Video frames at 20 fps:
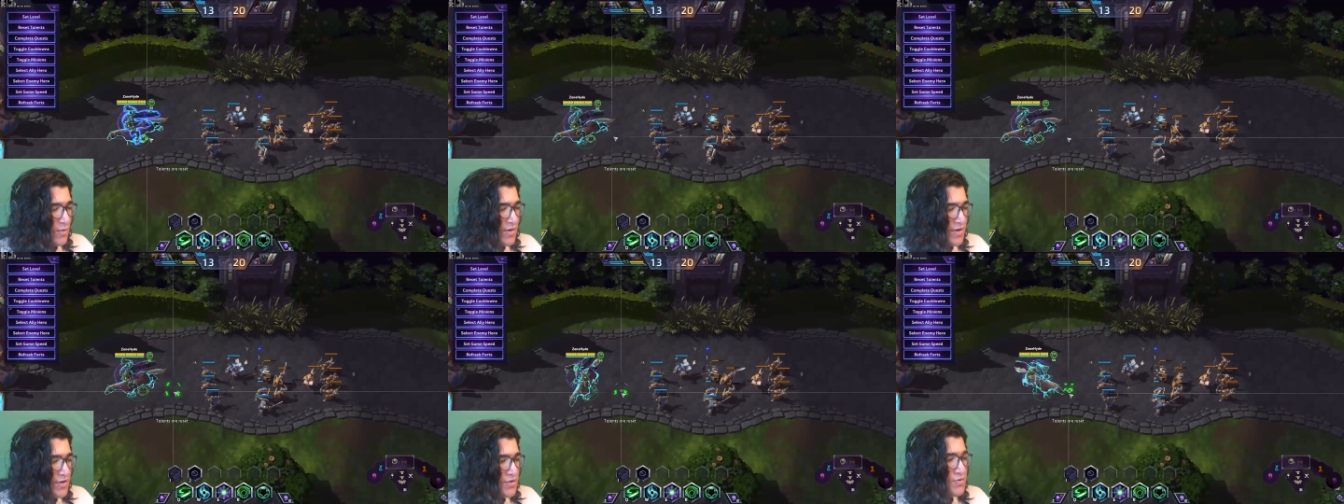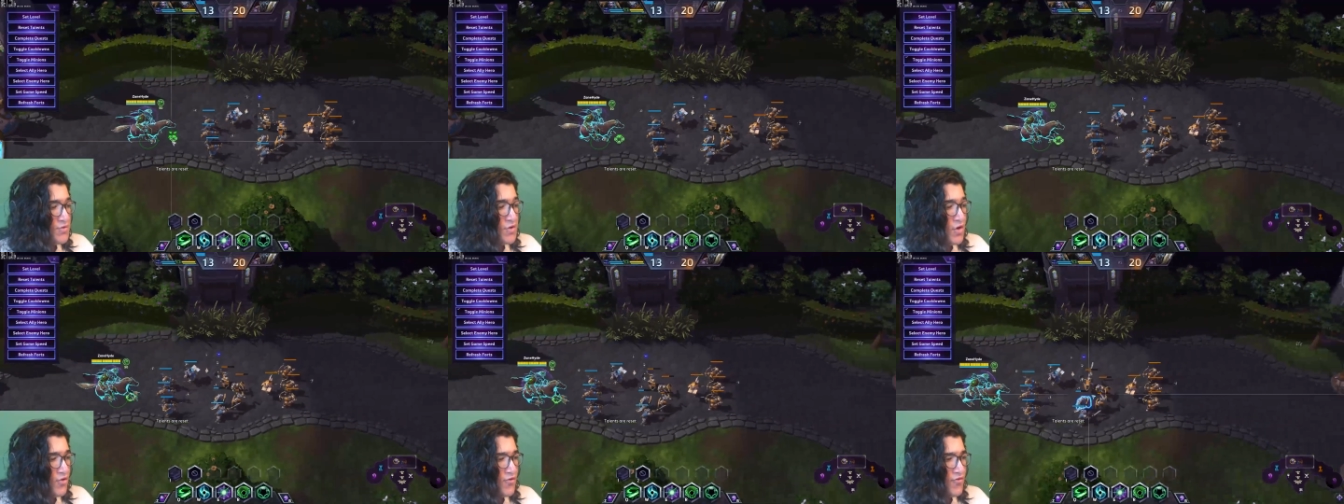where
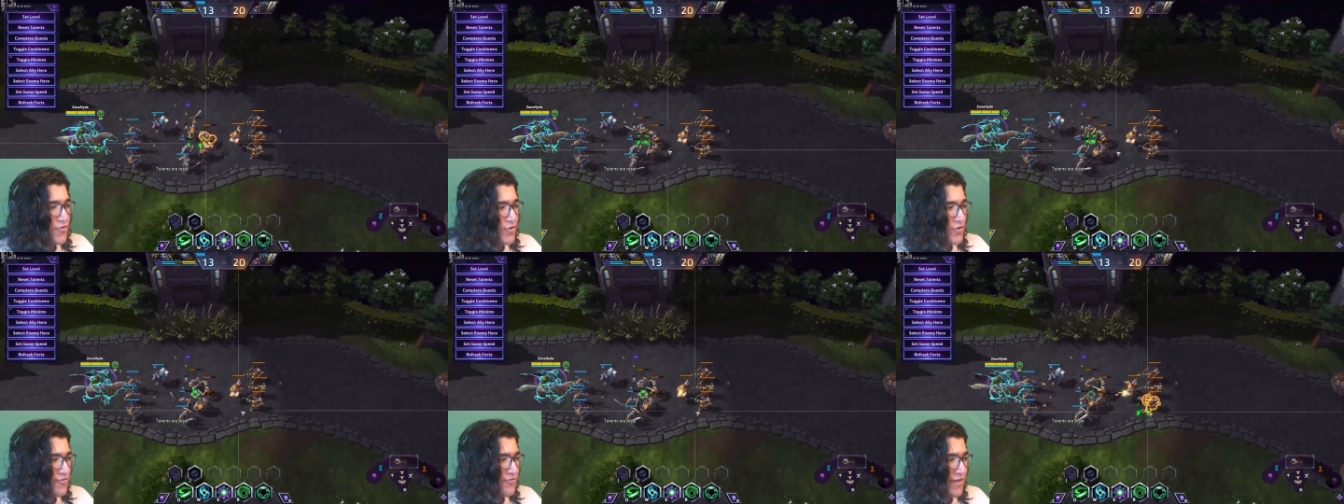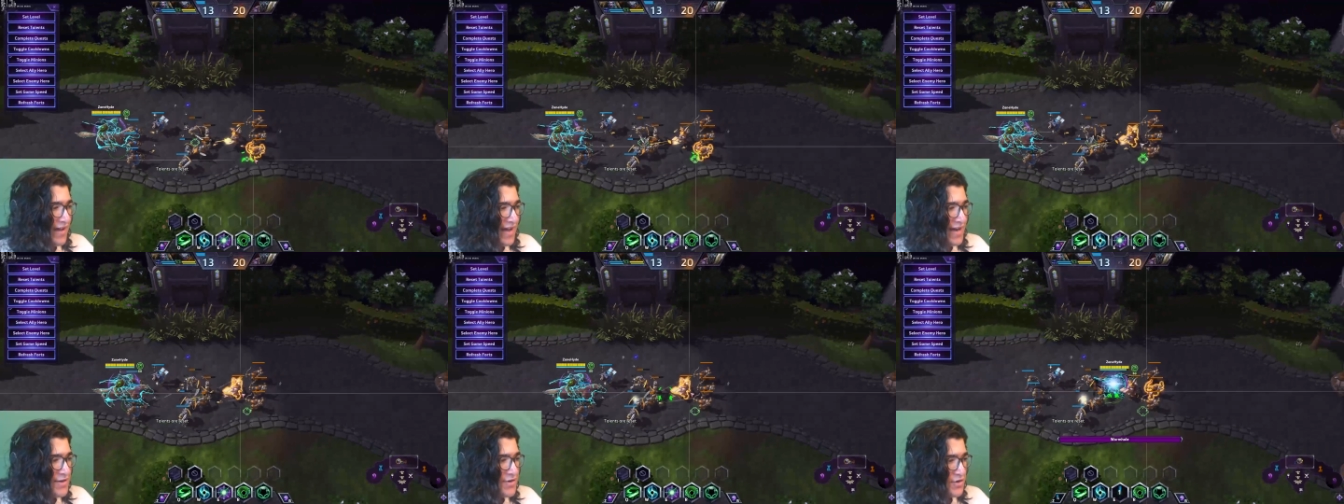you know for a
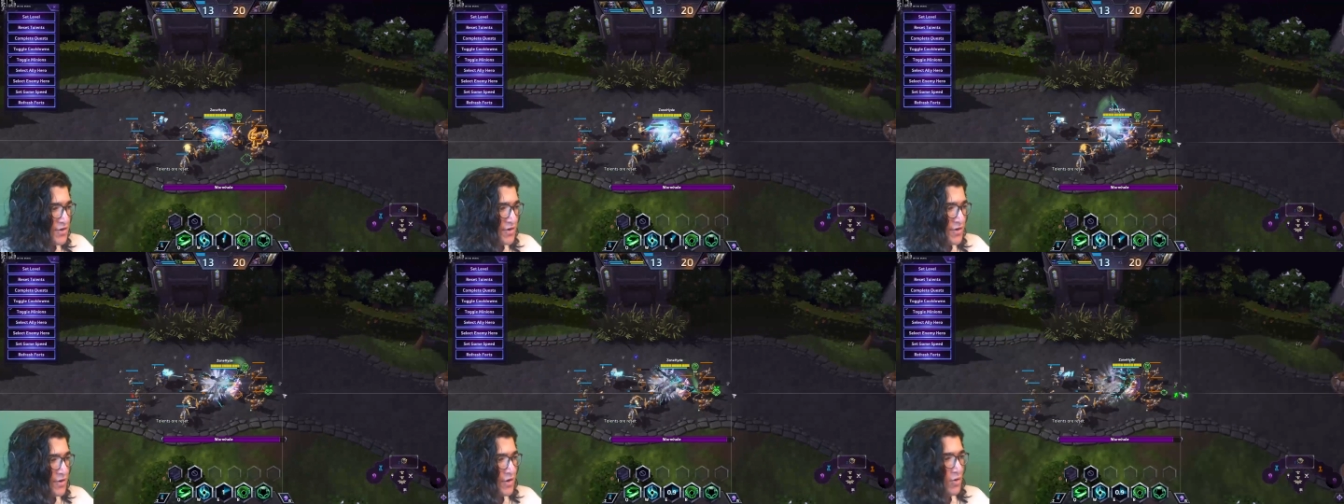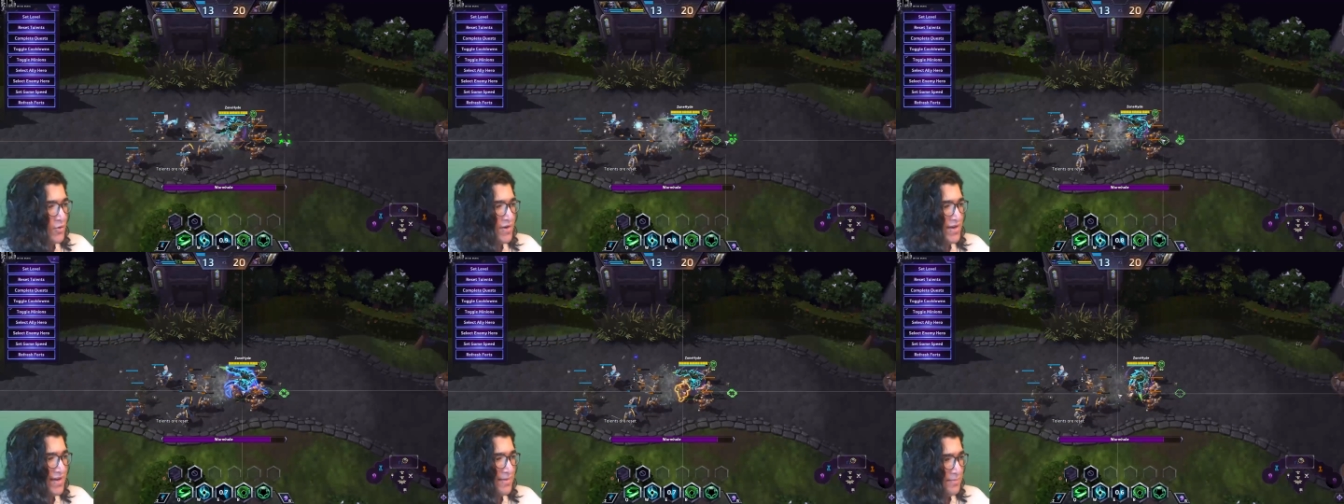fact you're going to
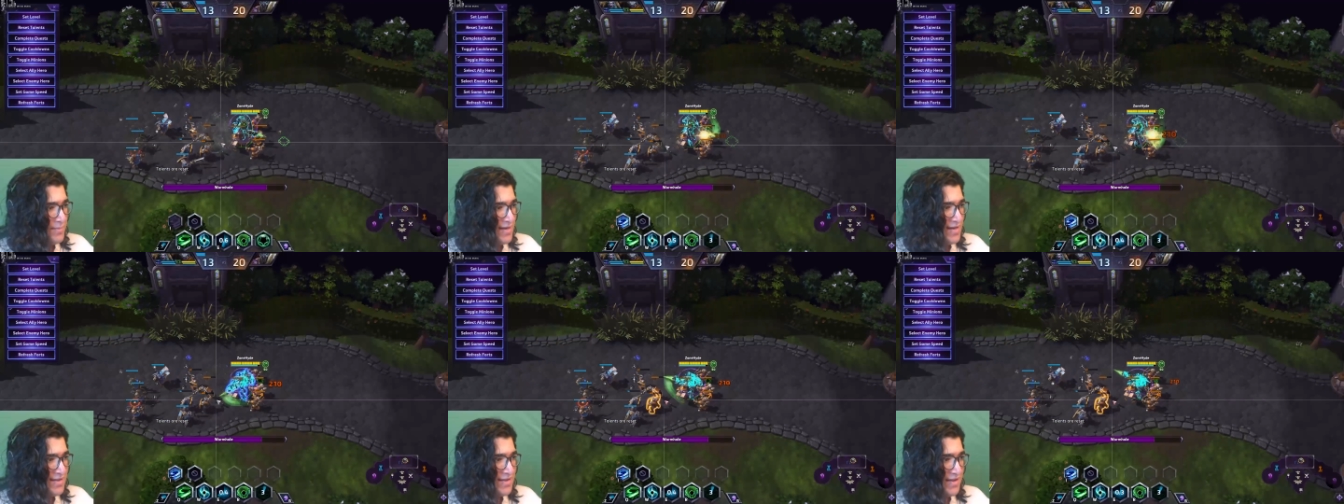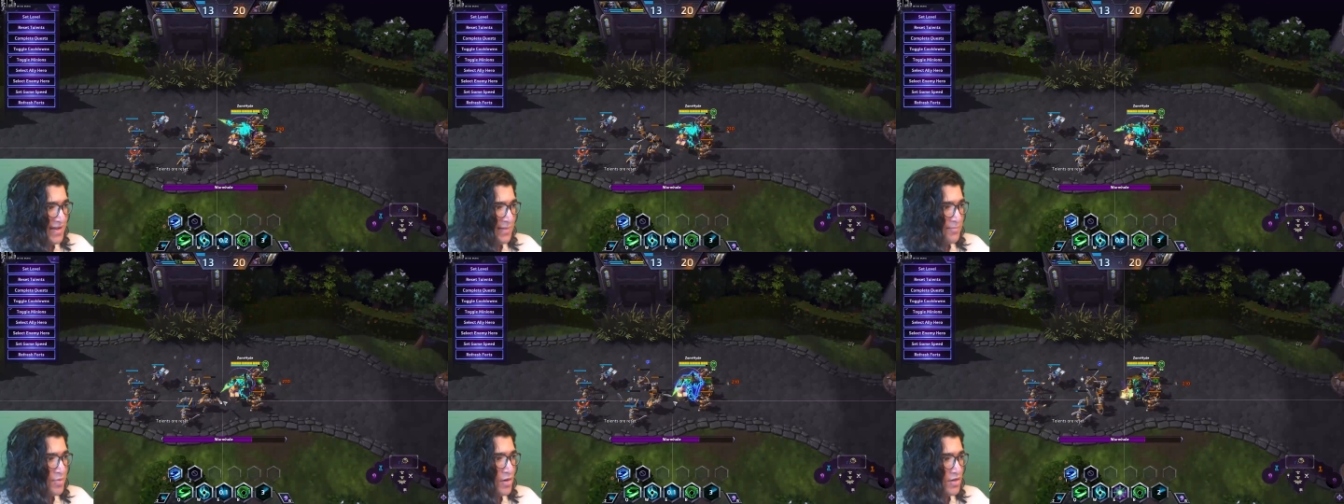go in and
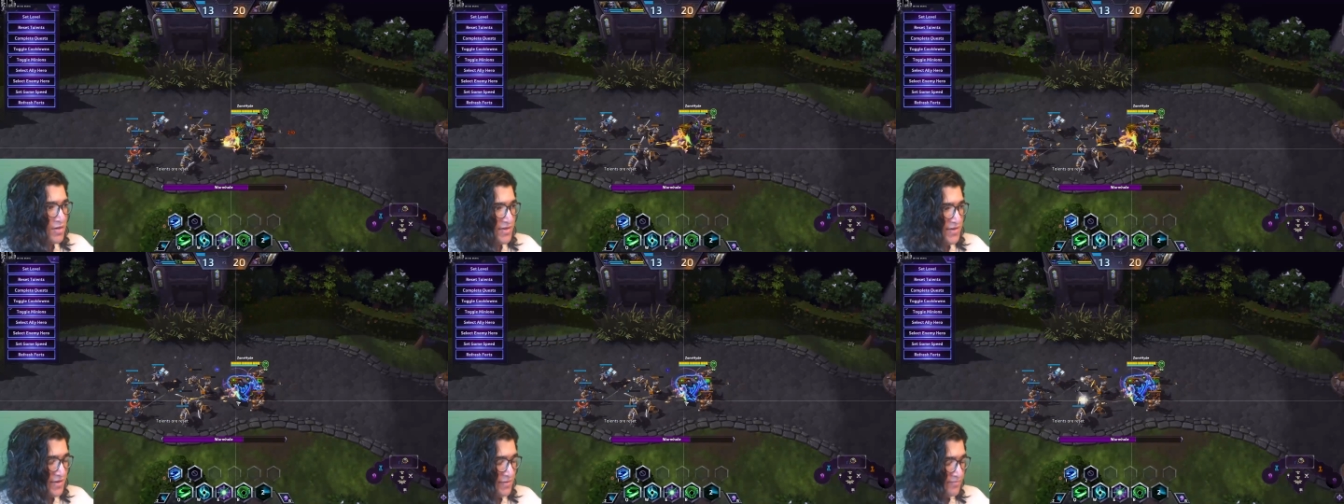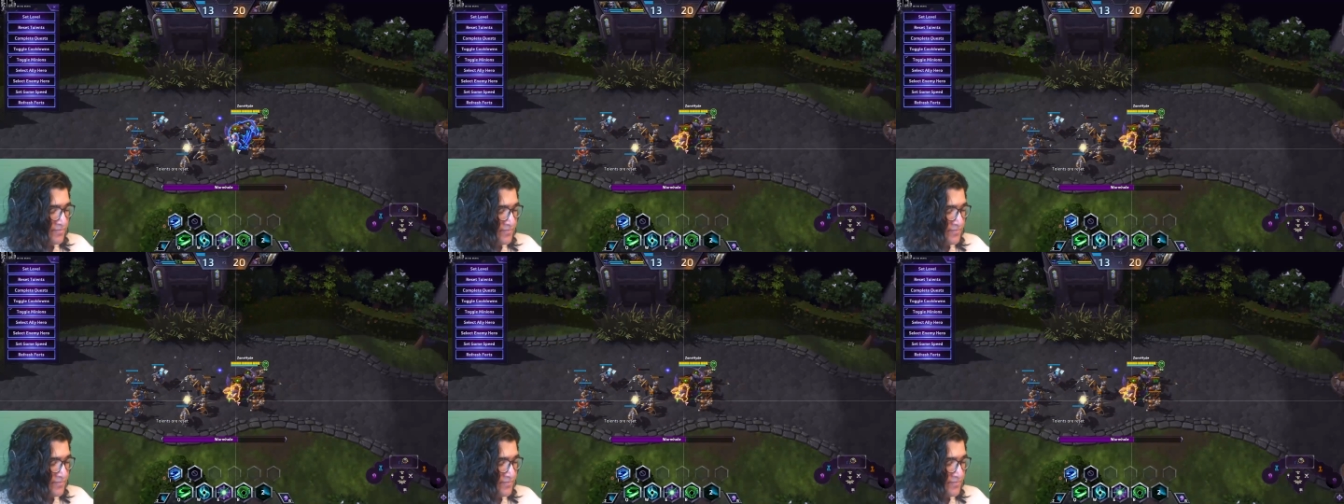immediately get polyed,